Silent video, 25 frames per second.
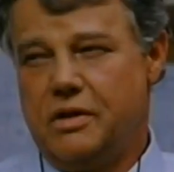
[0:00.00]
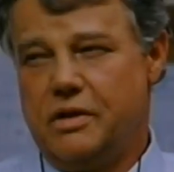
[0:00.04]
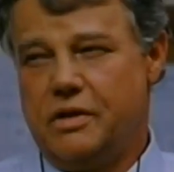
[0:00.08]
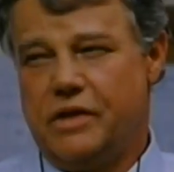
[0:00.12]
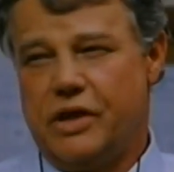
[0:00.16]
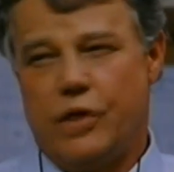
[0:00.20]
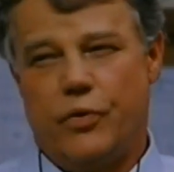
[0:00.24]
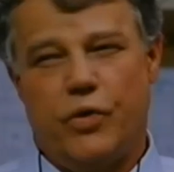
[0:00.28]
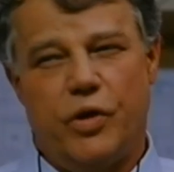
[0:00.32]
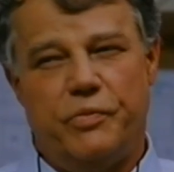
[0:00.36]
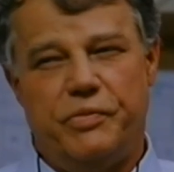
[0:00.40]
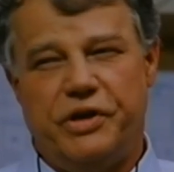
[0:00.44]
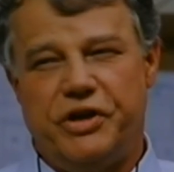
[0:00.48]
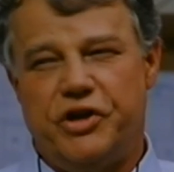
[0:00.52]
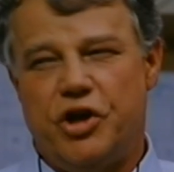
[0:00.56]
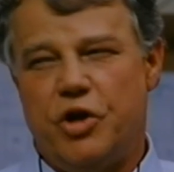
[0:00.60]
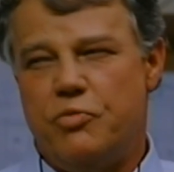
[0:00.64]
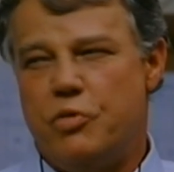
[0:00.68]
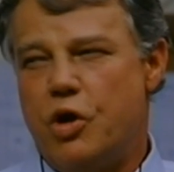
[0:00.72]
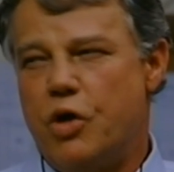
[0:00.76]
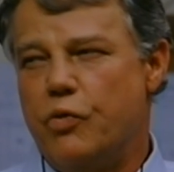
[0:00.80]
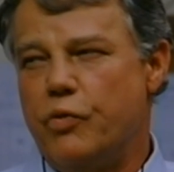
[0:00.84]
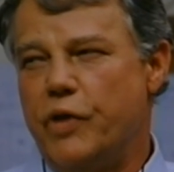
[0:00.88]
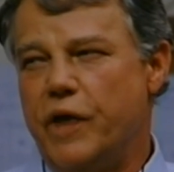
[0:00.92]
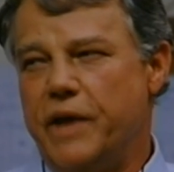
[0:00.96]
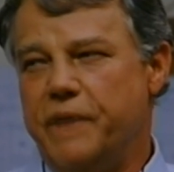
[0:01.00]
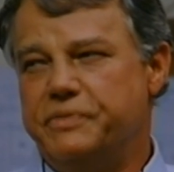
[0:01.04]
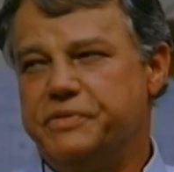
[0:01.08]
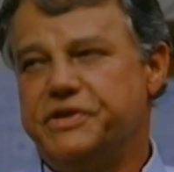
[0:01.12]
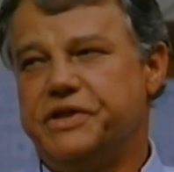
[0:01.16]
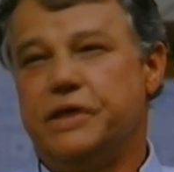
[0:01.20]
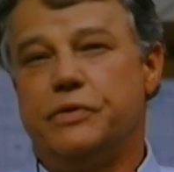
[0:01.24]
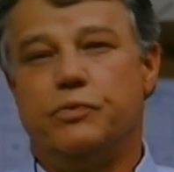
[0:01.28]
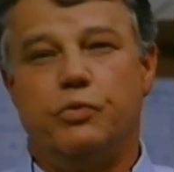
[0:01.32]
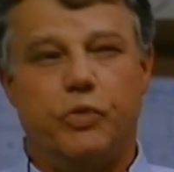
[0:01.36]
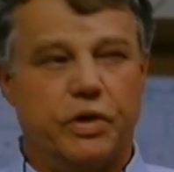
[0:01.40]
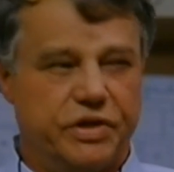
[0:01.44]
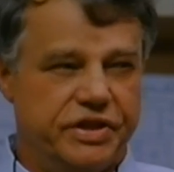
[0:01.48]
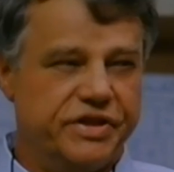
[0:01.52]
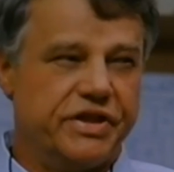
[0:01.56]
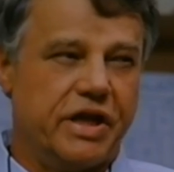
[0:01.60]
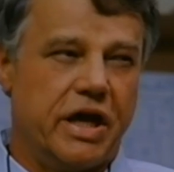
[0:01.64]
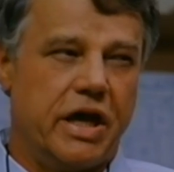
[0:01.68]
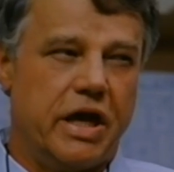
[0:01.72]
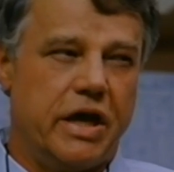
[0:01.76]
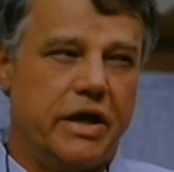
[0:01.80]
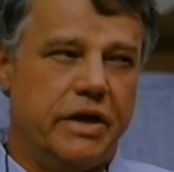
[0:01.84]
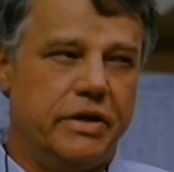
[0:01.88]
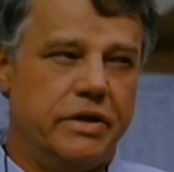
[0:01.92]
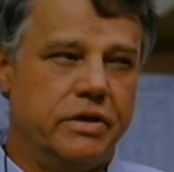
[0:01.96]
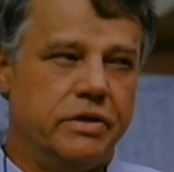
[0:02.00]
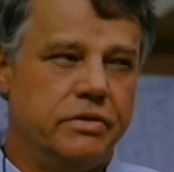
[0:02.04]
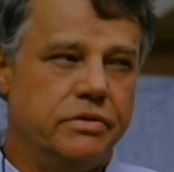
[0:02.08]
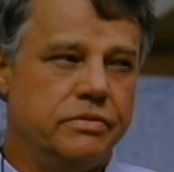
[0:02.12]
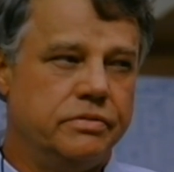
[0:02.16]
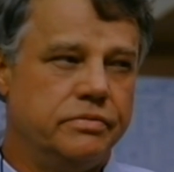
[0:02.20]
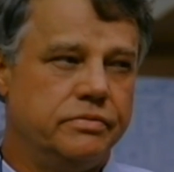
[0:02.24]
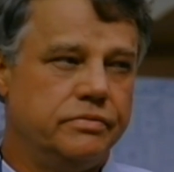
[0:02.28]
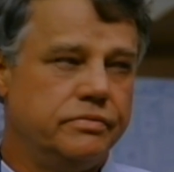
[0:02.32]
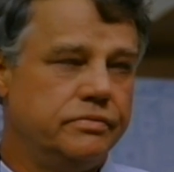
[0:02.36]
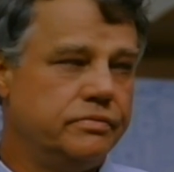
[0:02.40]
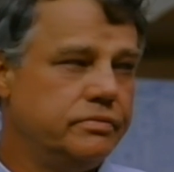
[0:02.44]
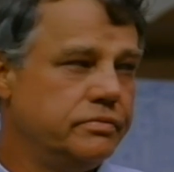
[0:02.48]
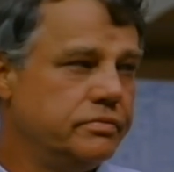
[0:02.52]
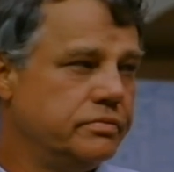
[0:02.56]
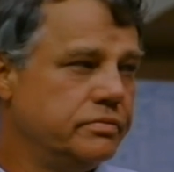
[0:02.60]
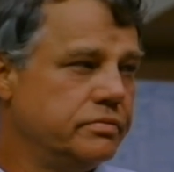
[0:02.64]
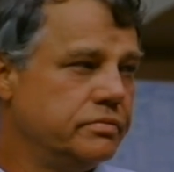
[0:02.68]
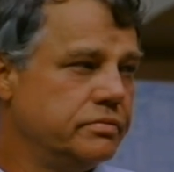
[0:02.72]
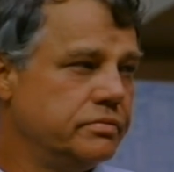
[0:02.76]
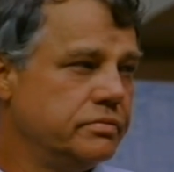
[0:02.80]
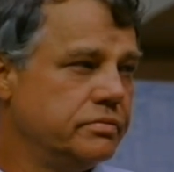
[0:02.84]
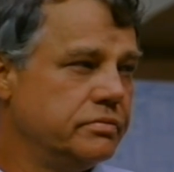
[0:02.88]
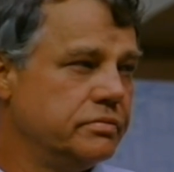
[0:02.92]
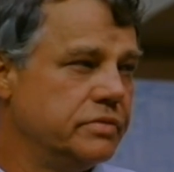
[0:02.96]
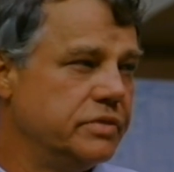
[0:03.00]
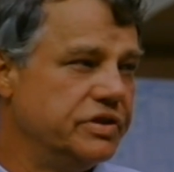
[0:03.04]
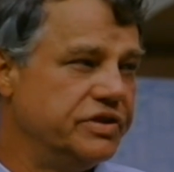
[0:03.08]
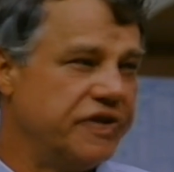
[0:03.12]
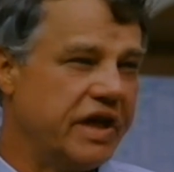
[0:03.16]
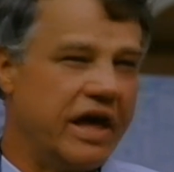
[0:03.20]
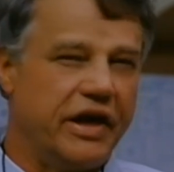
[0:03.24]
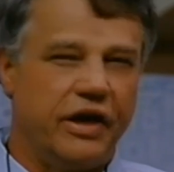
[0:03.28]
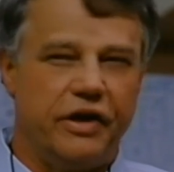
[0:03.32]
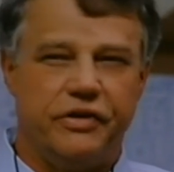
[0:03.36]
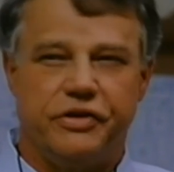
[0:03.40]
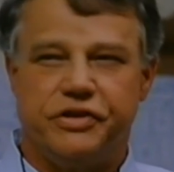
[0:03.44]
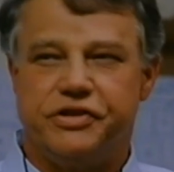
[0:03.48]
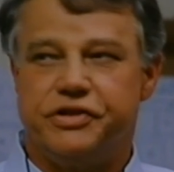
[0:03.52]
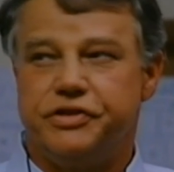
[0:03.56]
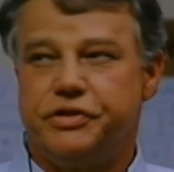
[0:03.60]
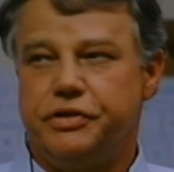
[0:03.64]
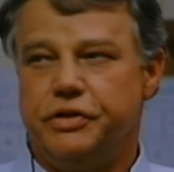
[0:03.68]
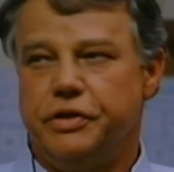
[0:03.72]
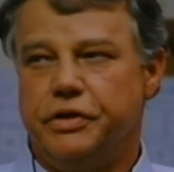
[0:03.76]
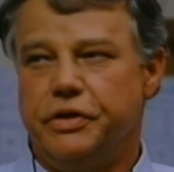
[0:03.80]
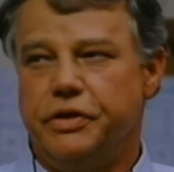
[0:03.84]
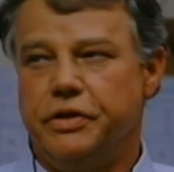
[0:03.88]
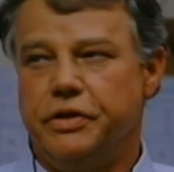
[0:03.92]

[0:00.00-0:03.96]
There will be no more rapes at Woodside. Is that understood?